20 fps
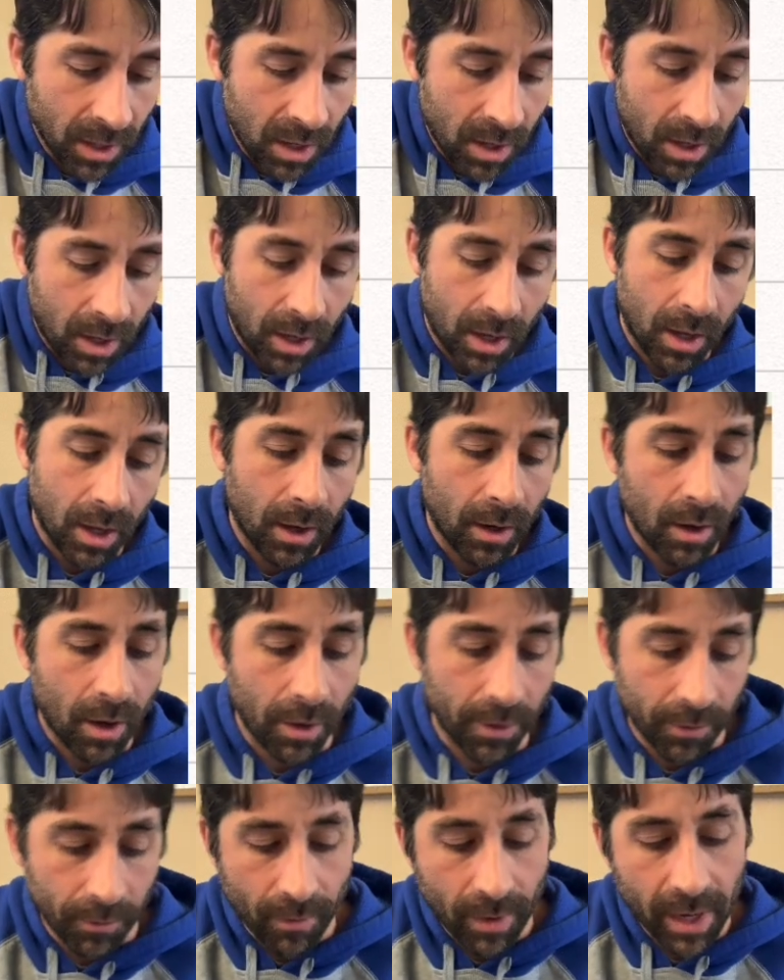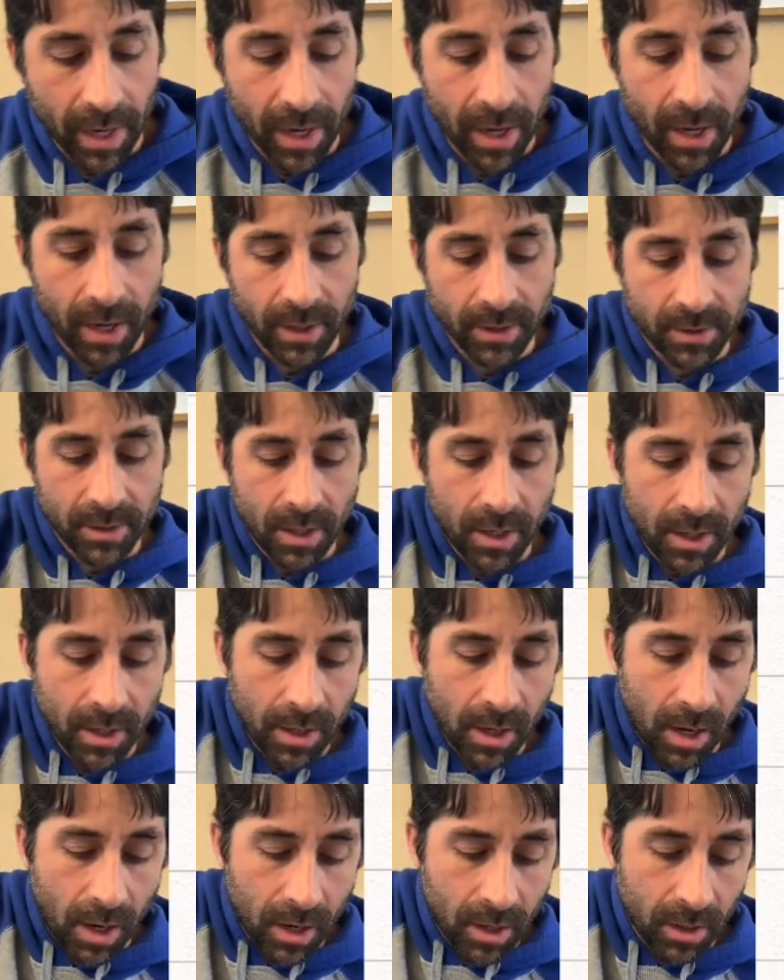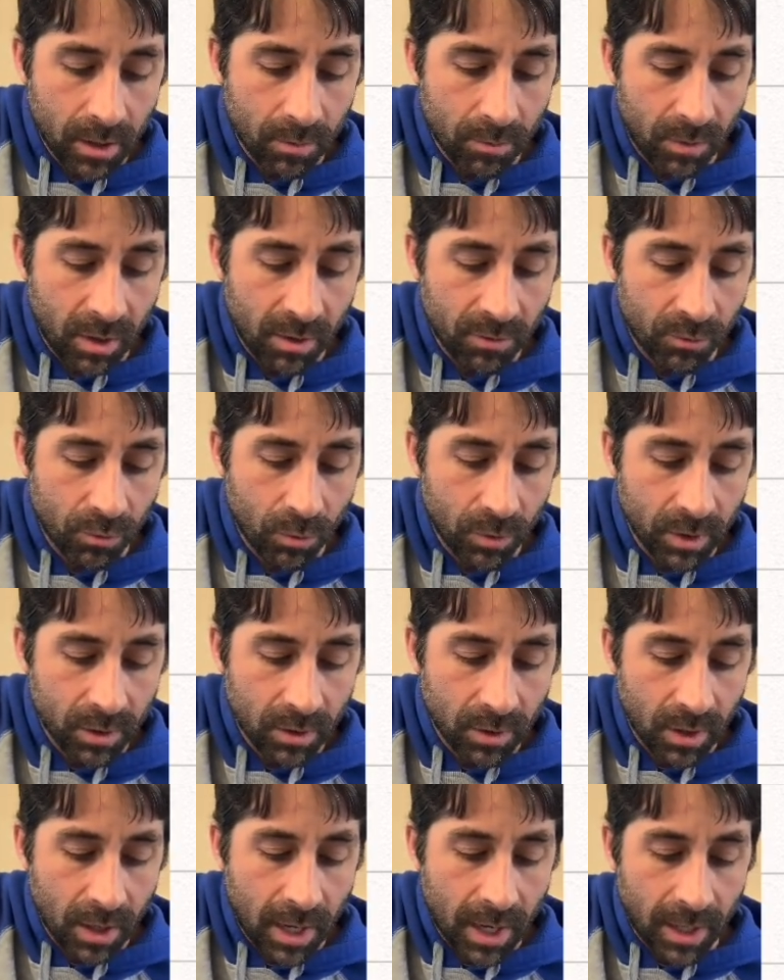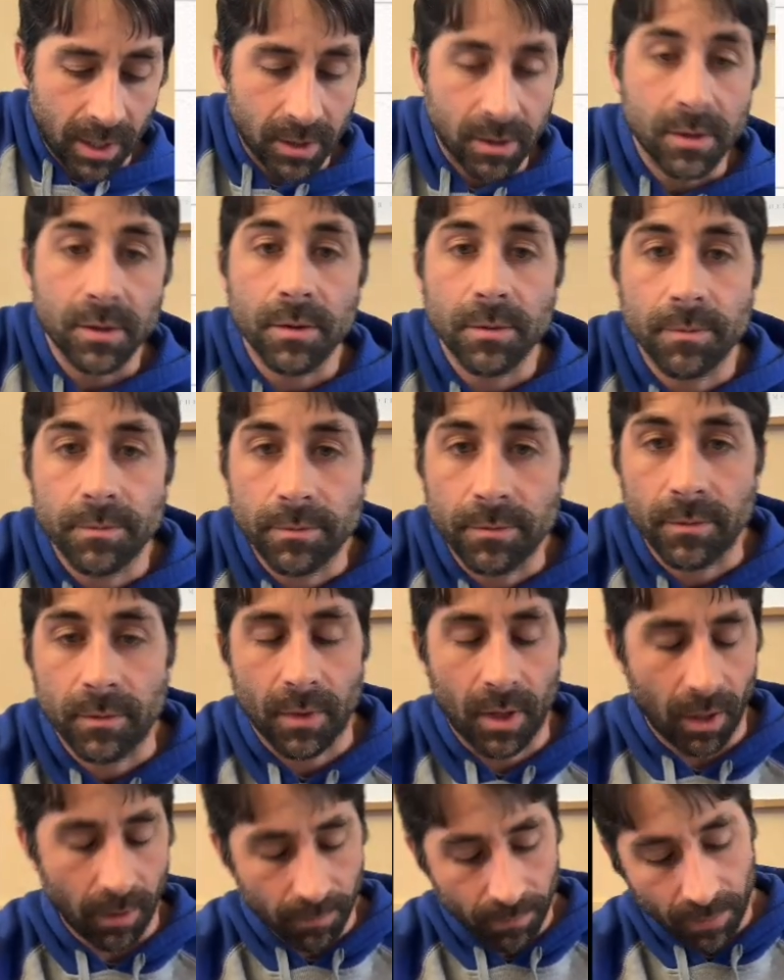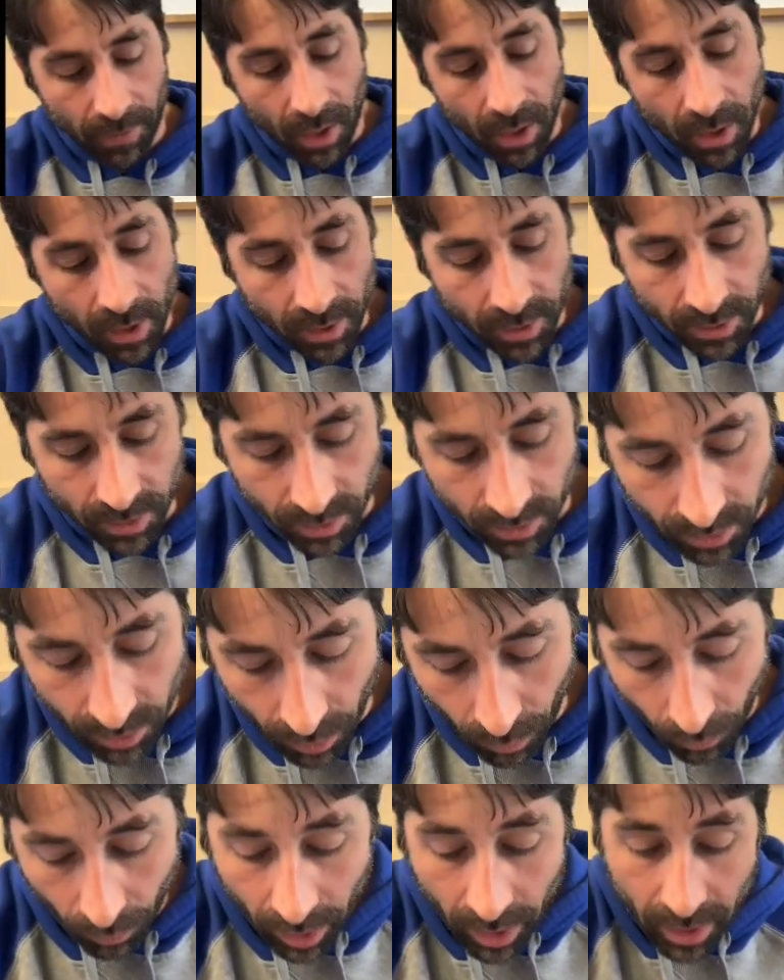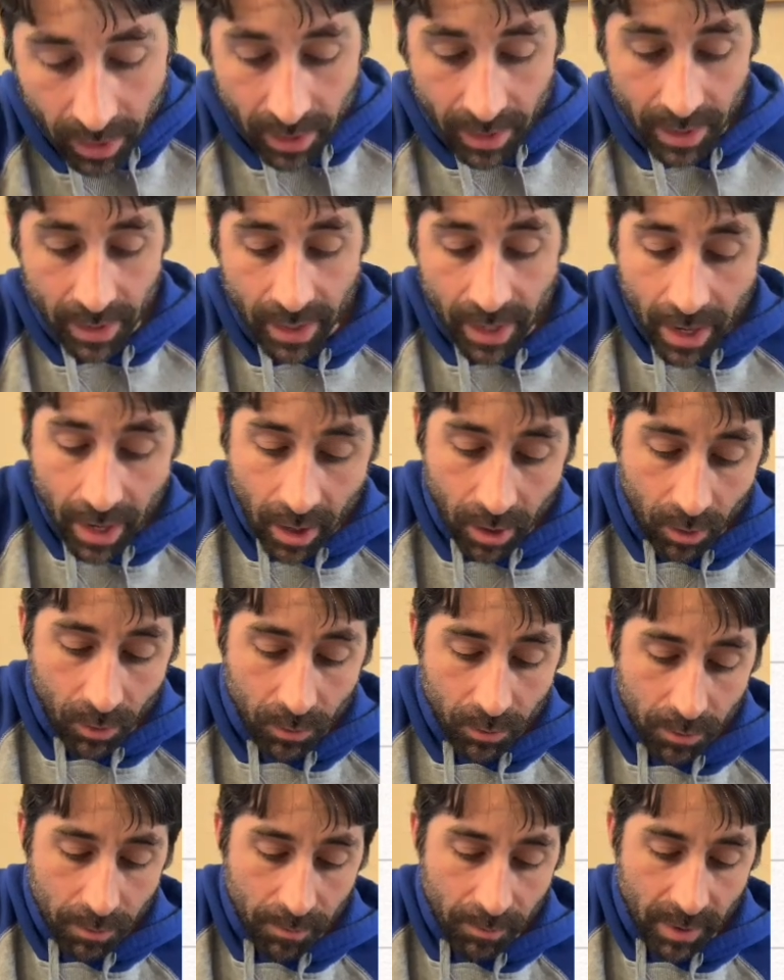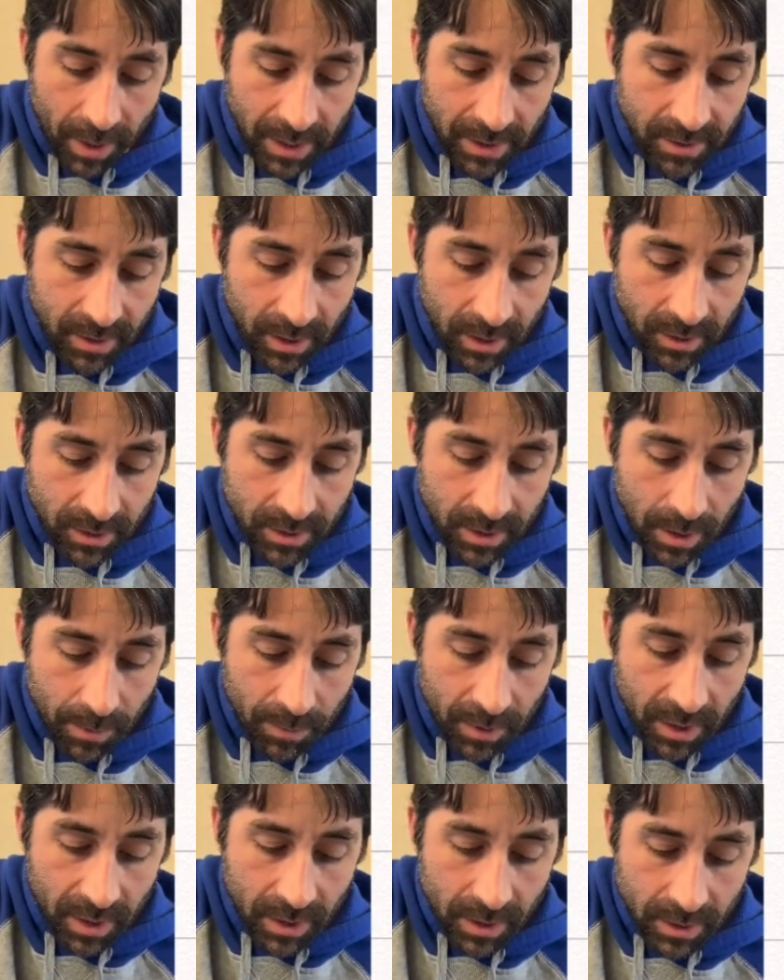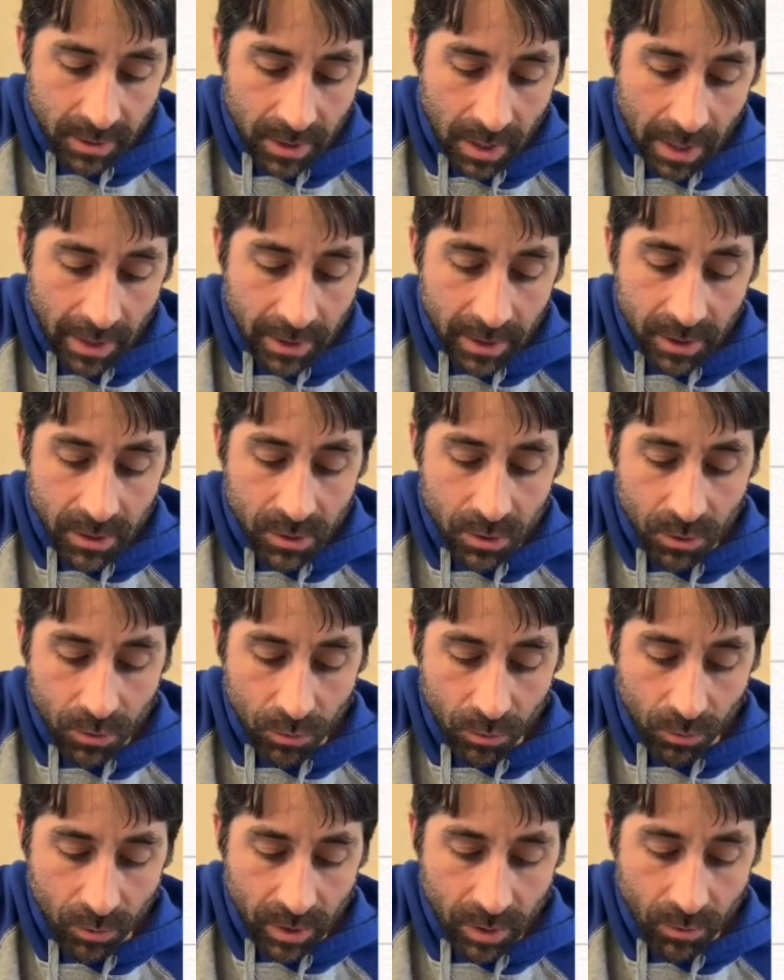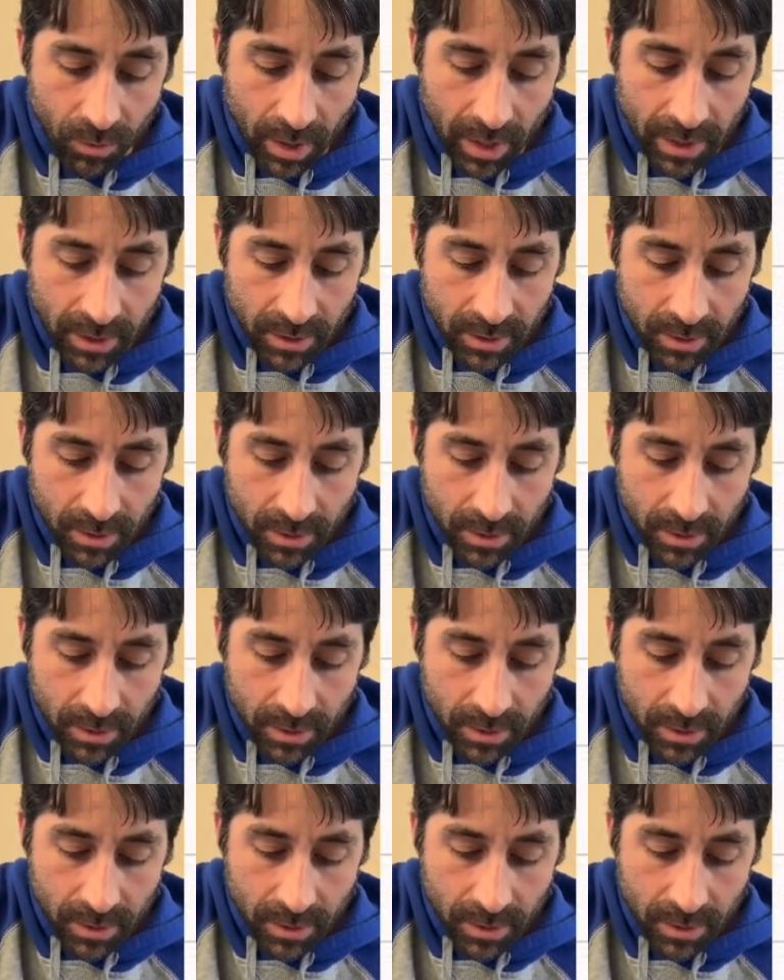And on the right-hand side, I am left with 8. Okay, so now my second step is I need to rewrite